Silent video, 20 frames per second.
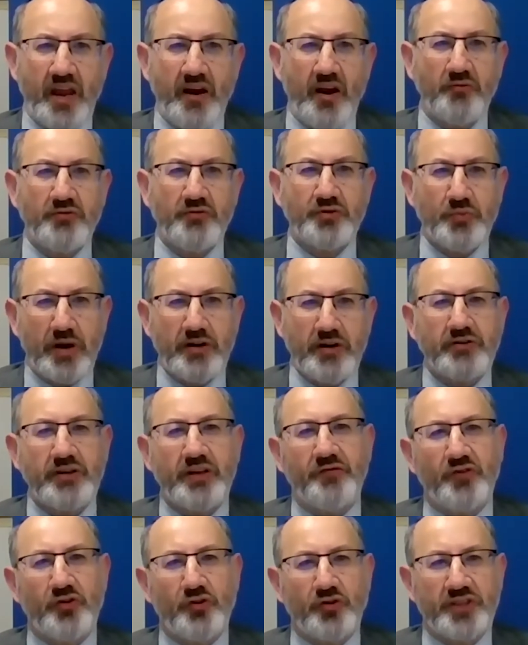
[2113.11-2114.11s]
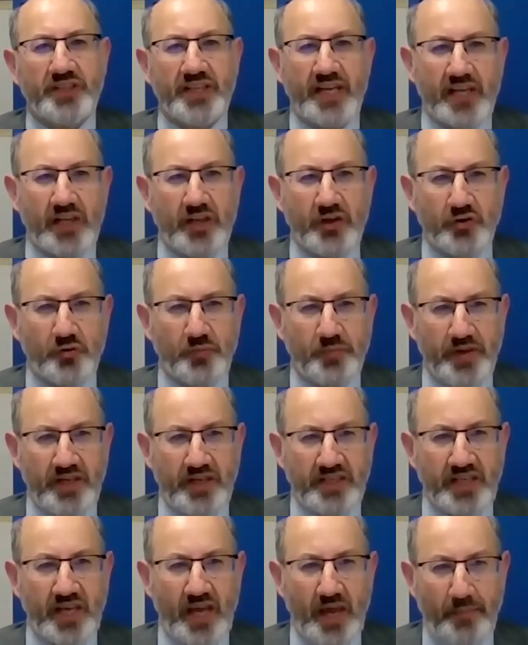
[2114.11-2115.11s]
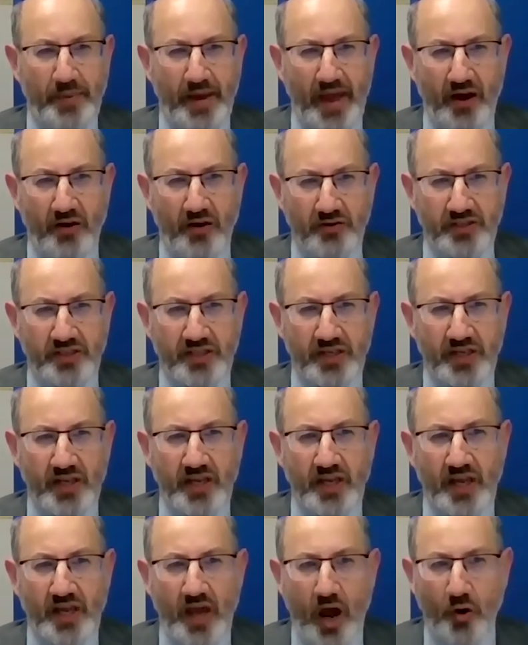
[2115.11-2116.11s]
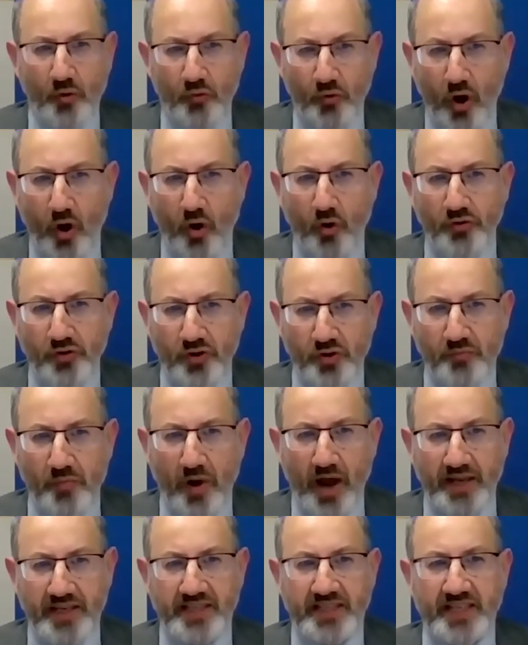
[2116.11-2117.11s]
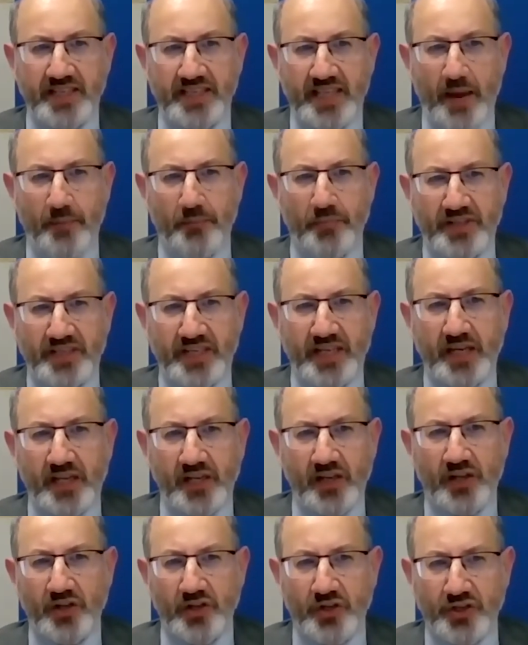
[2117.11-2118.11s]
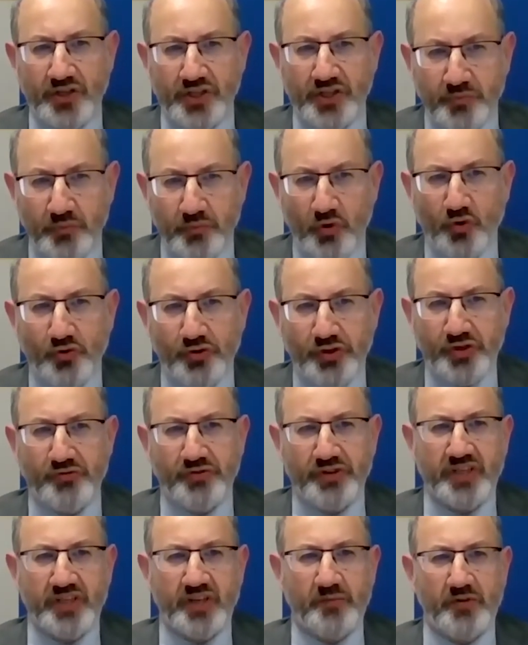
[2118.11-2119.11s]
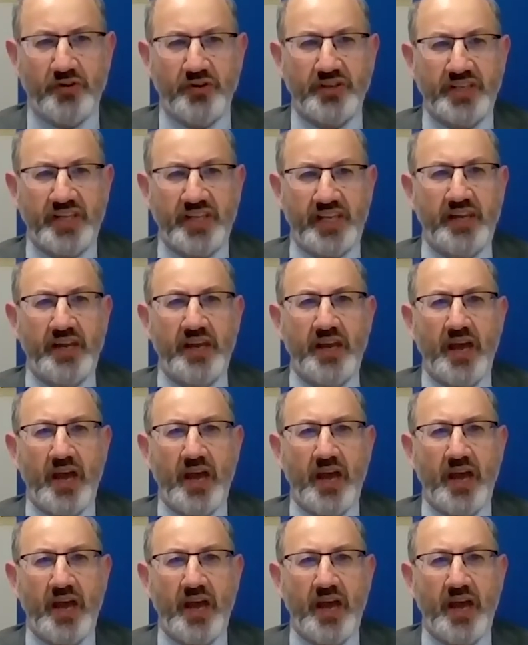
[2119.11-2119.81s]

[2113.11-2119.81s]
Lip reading: I was wondering if you could say a little bit about a role you might see that particular small Jewish community